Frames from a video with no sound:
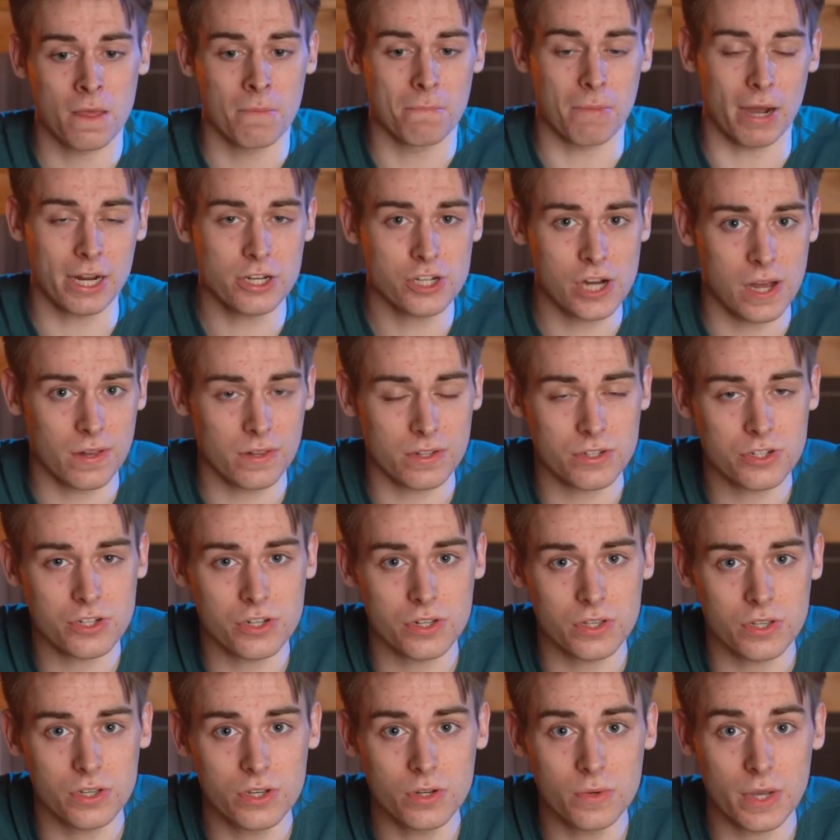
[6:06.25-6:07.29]
my challenge
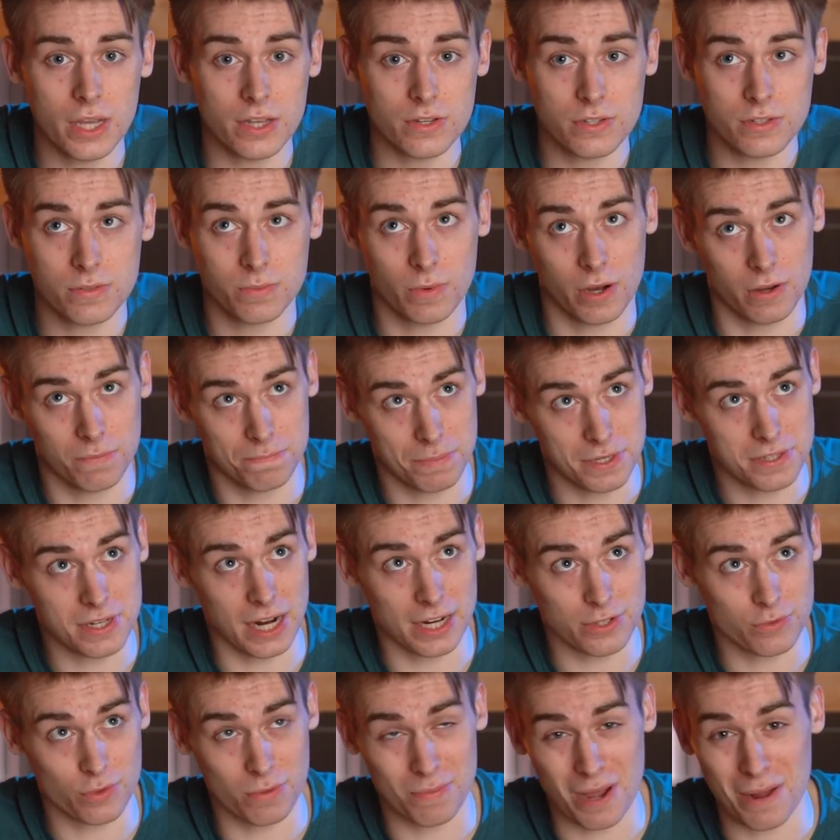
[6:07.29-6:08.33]
to you is, well,
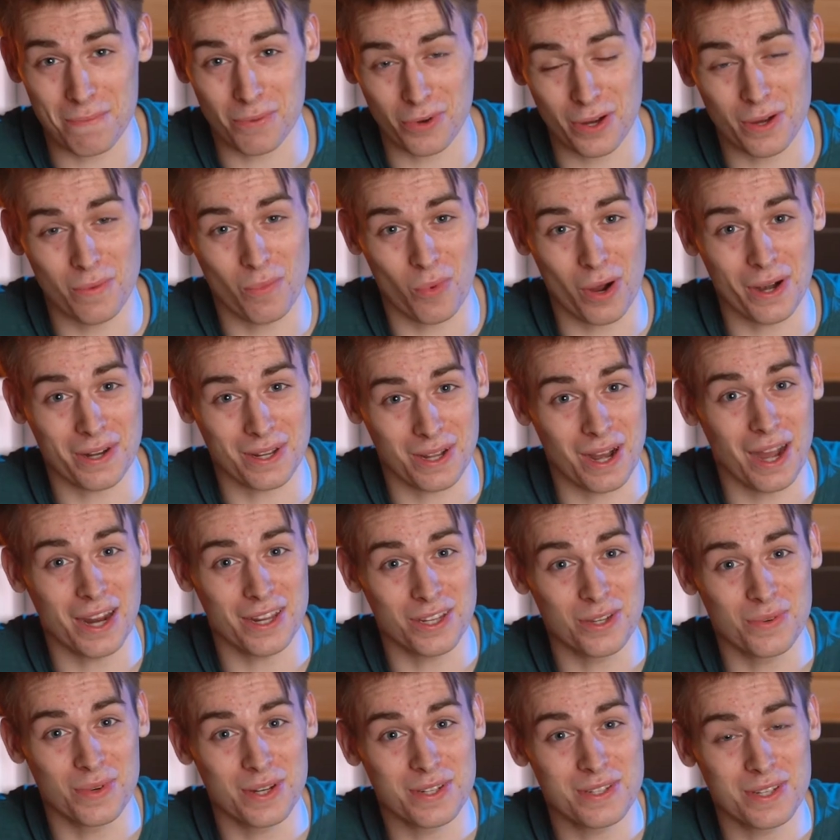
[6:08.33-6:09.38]
besides remembering what got
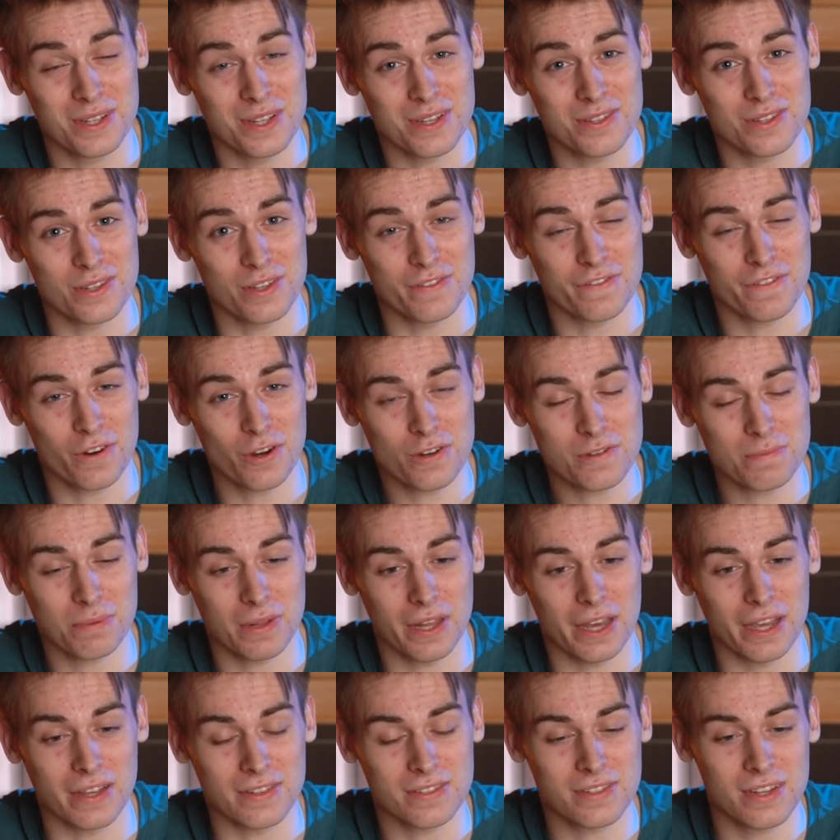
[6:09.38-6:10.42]
you into this in the first
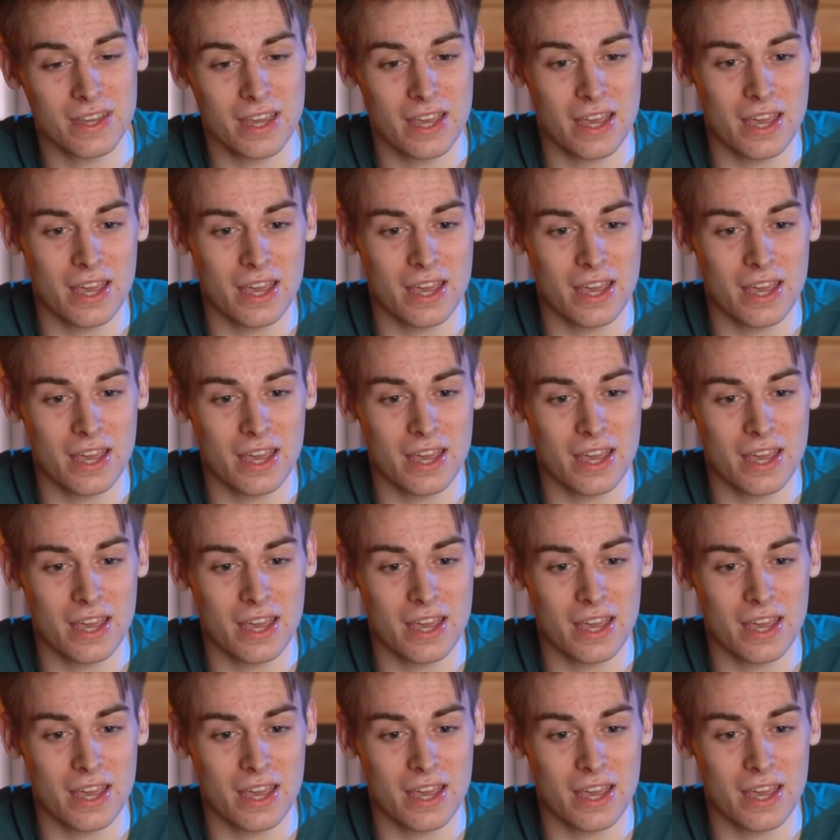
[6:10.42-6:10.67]
place,